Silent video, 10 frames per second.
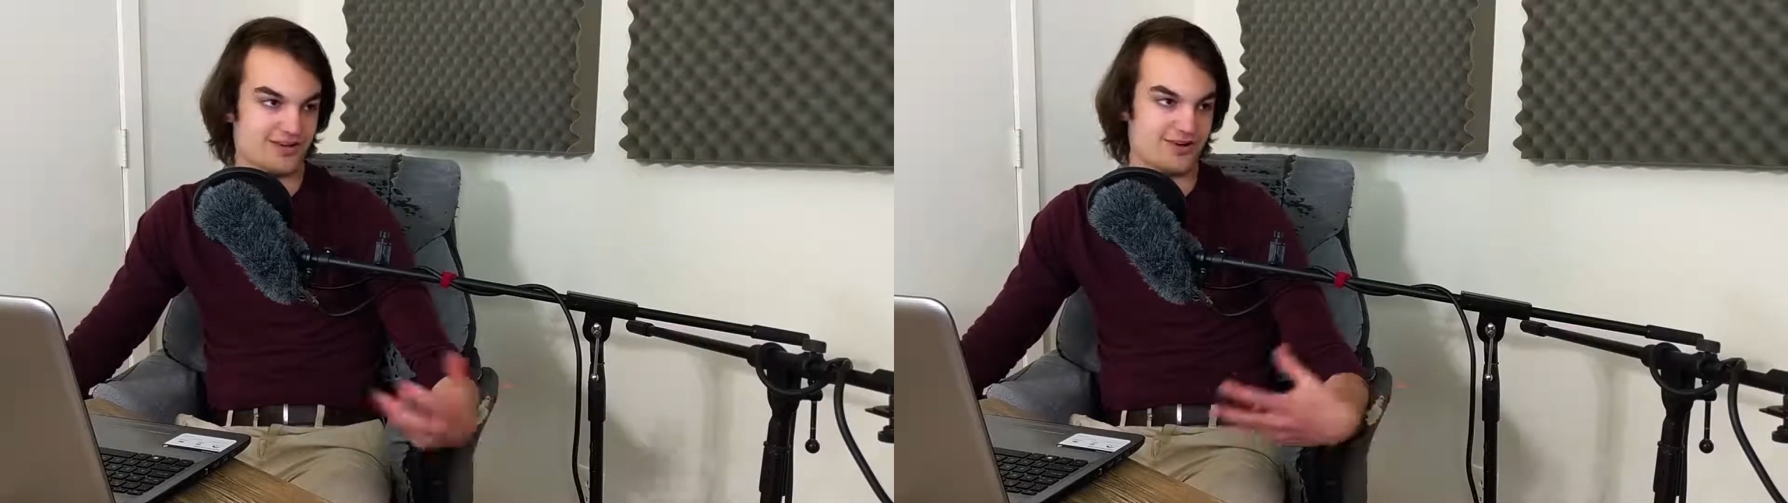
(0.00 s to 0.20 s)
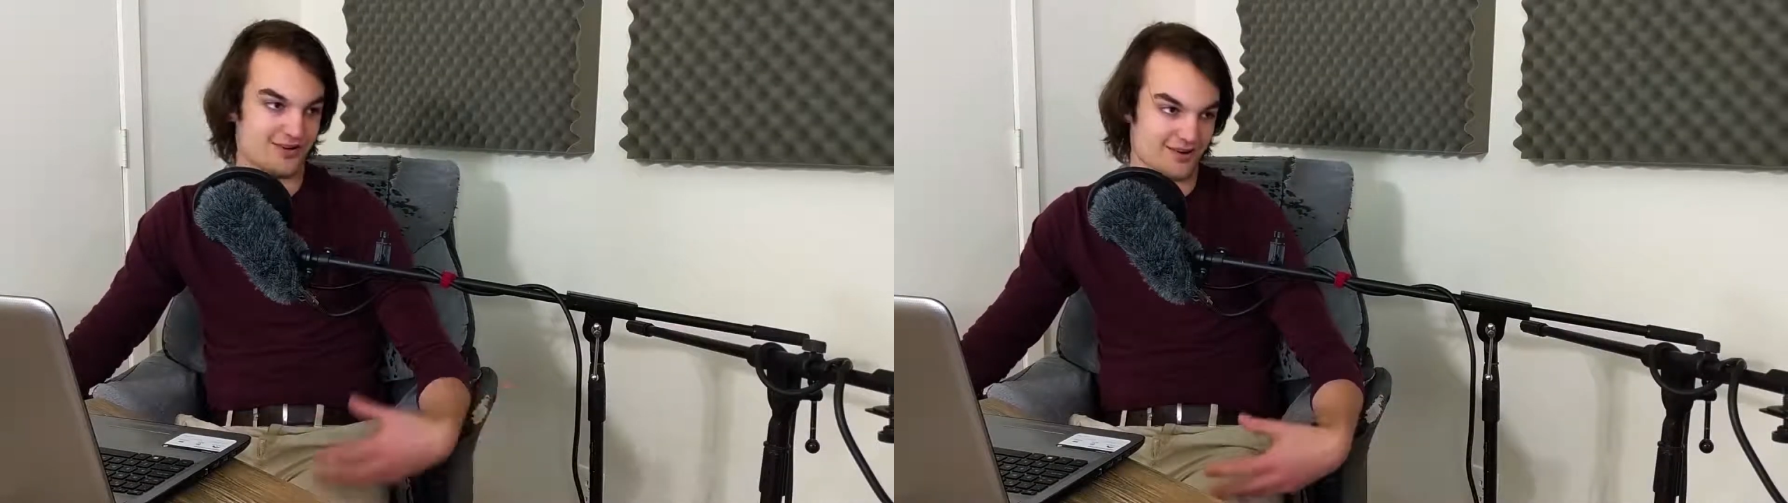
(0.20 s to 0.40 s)

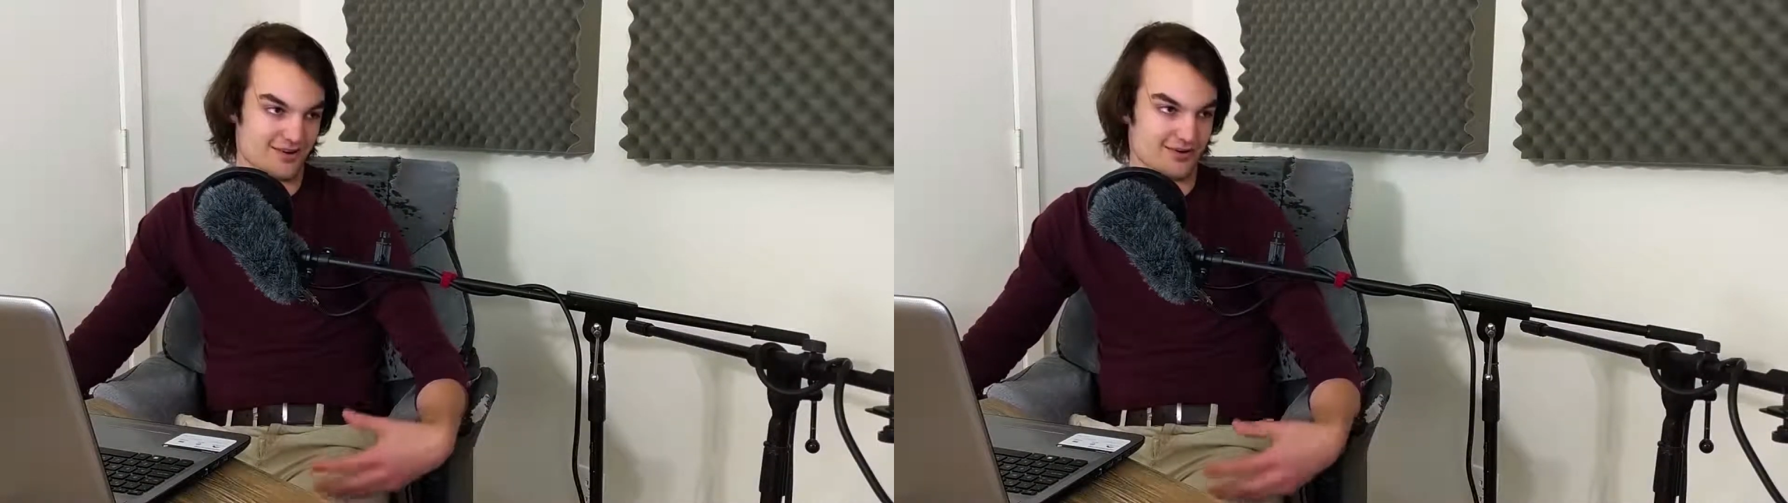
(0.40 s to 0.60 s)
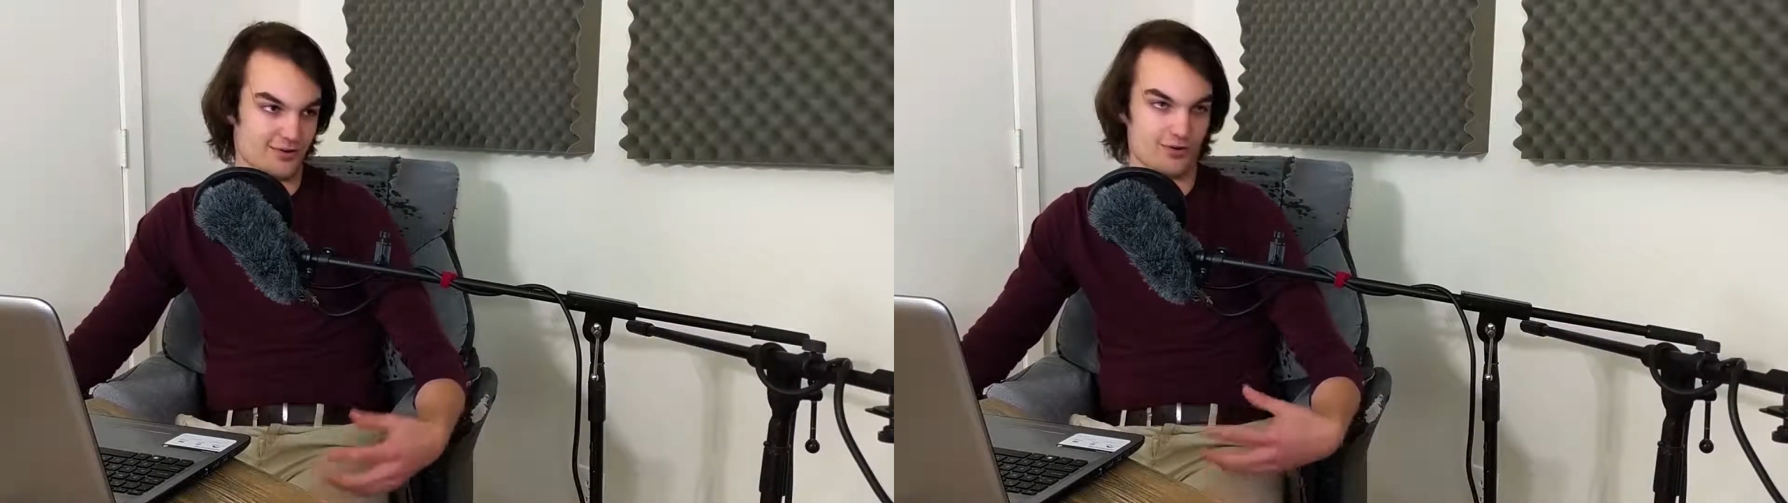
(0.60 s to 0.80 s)

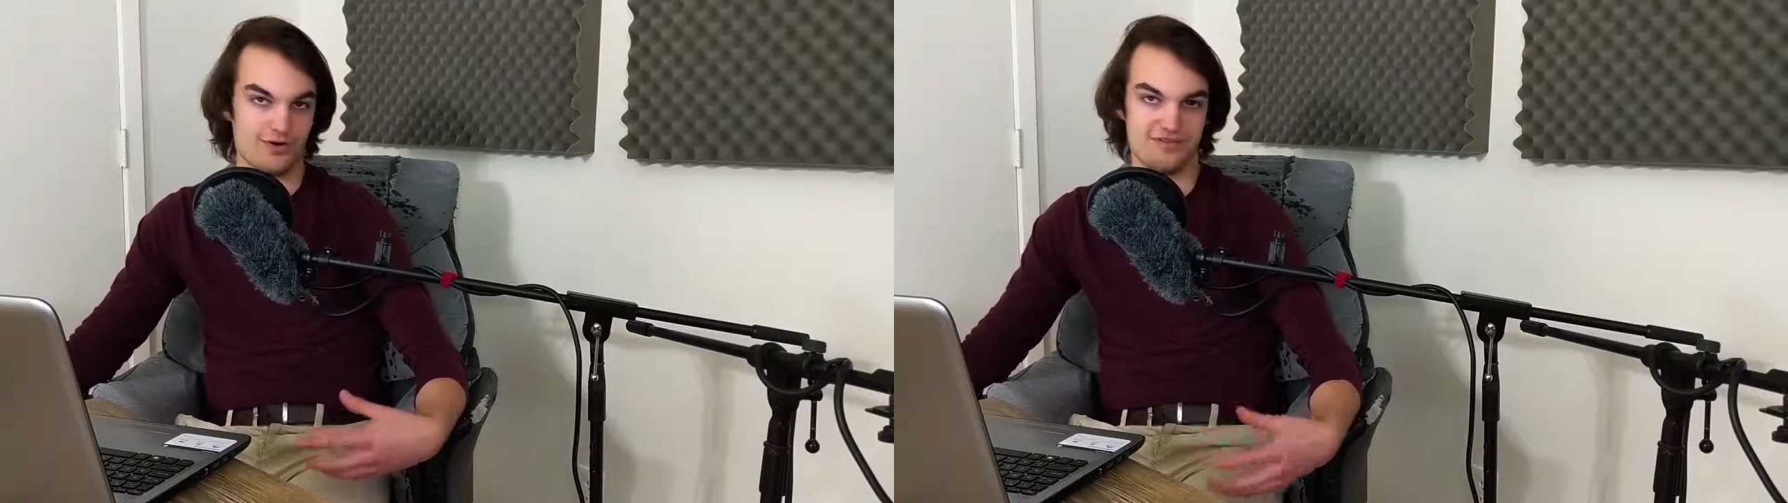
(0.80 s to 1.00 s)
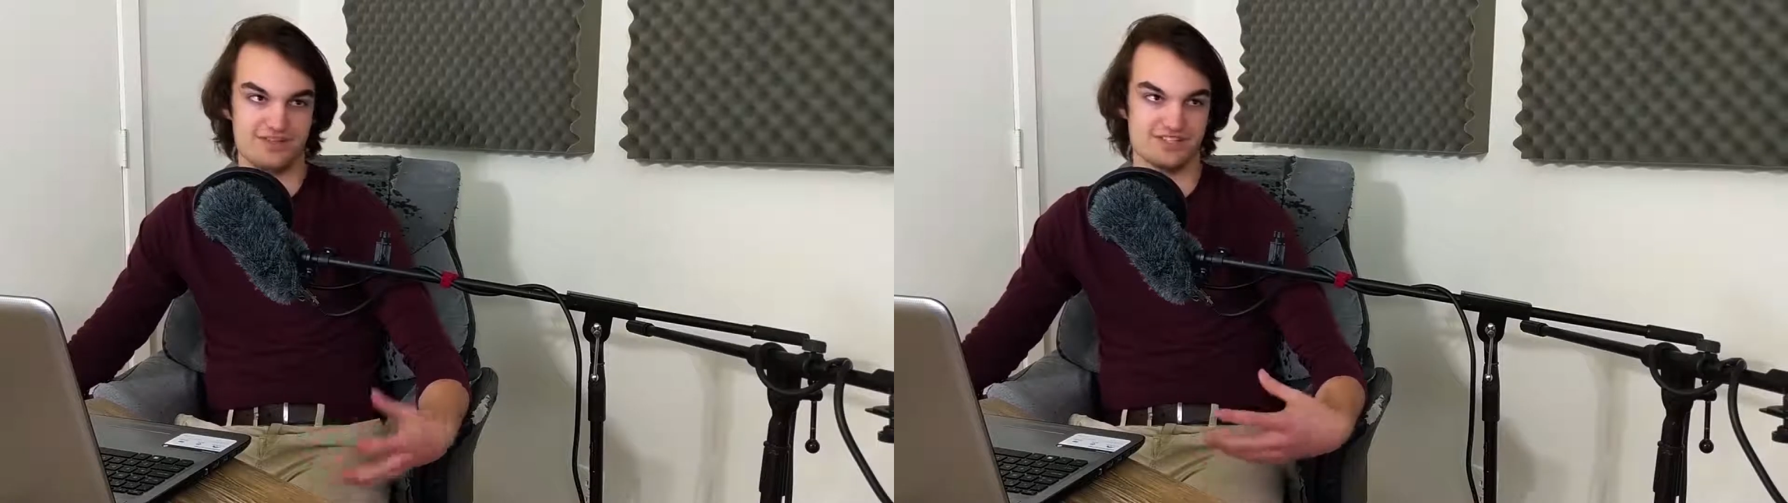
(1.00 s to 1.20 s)
or
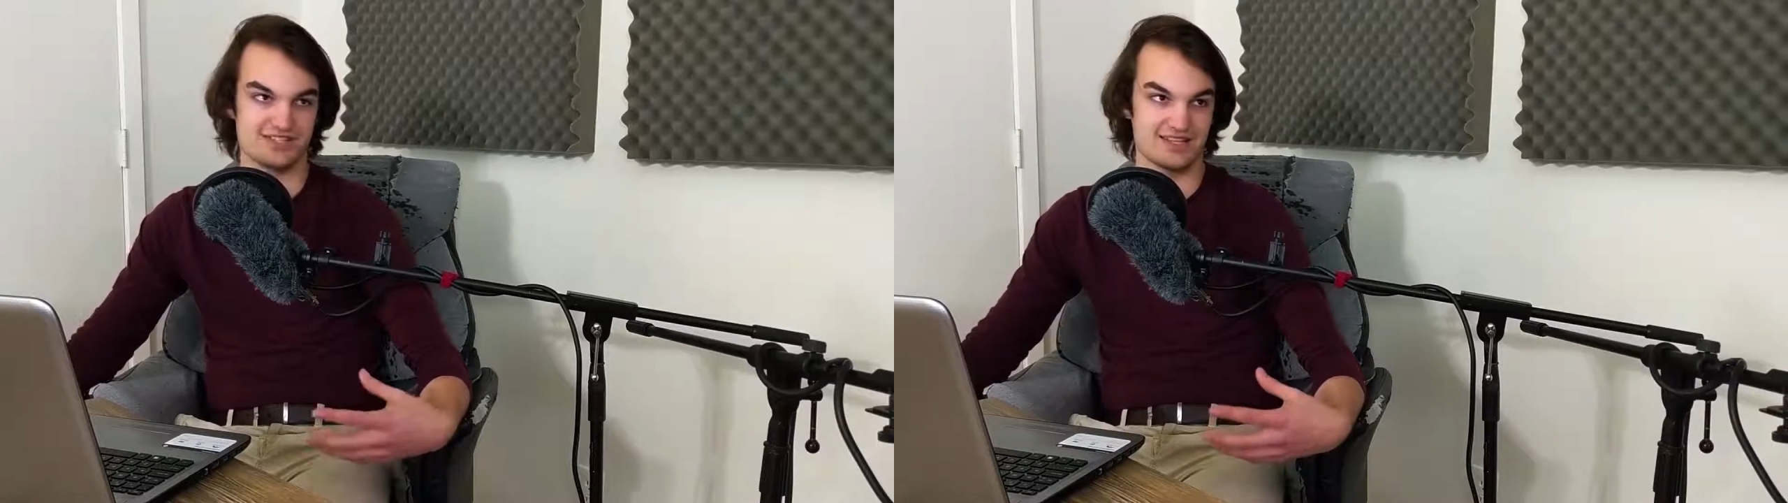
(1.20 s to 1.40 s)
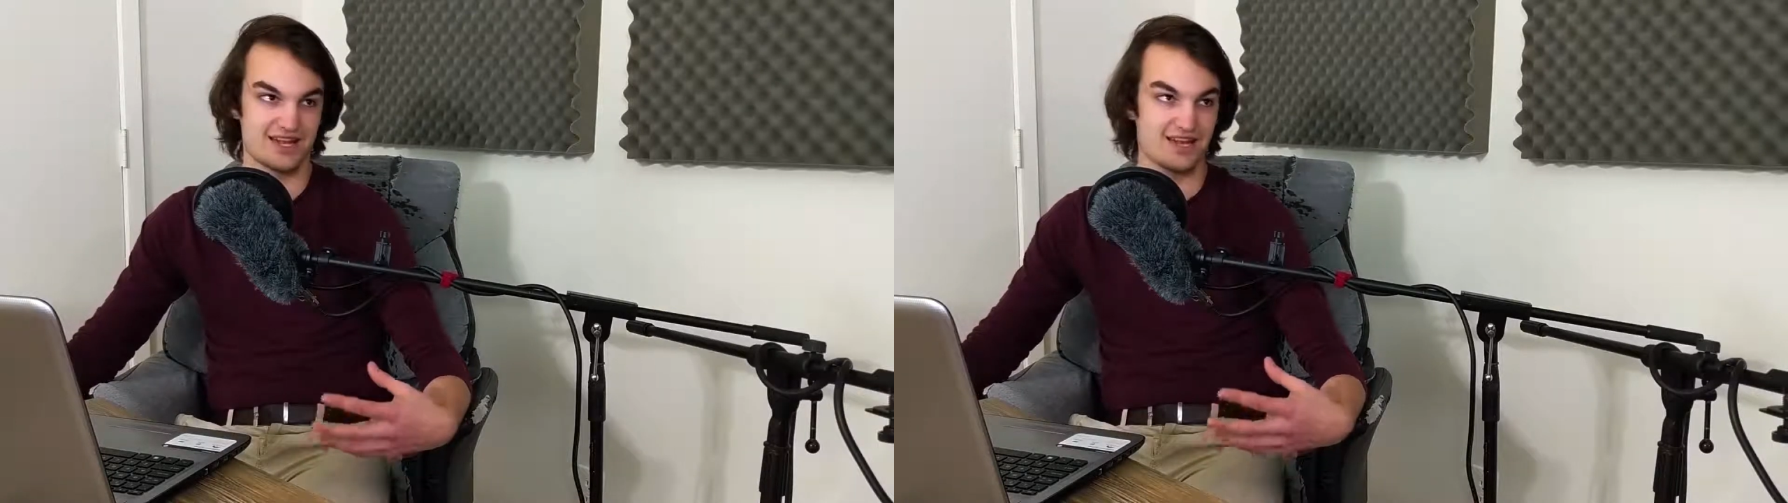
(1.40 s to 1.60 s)
if it's
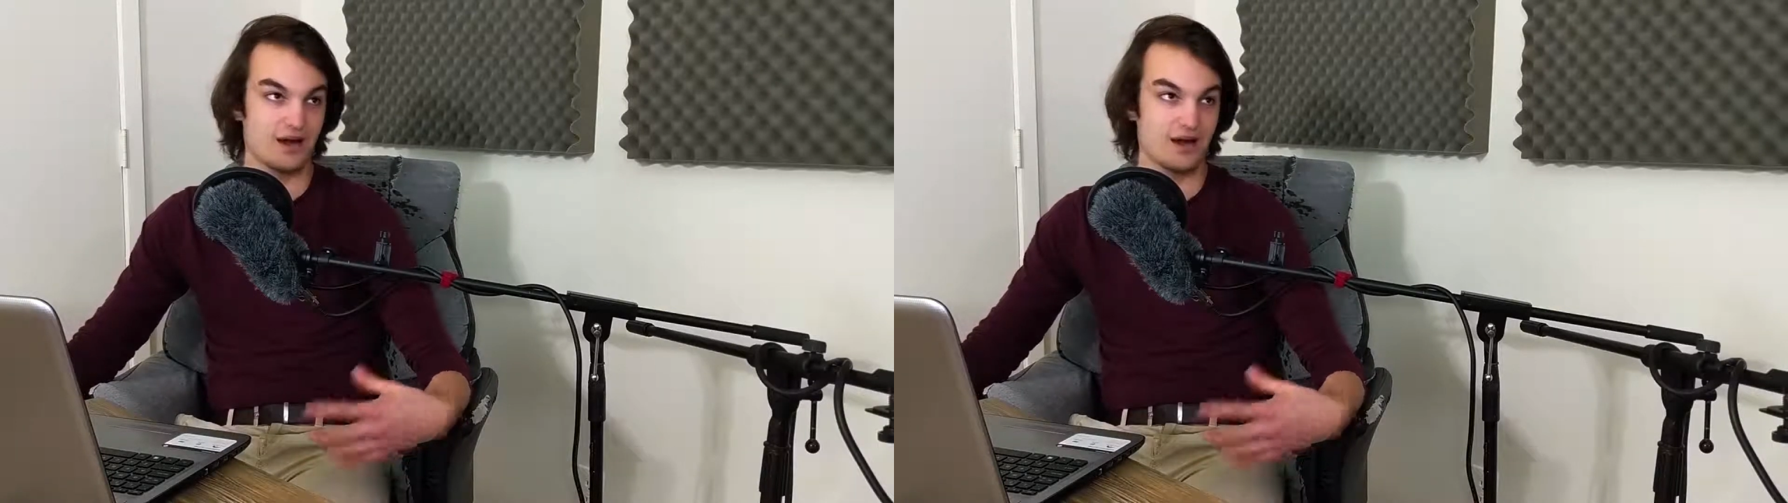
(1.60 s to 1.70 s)
just like,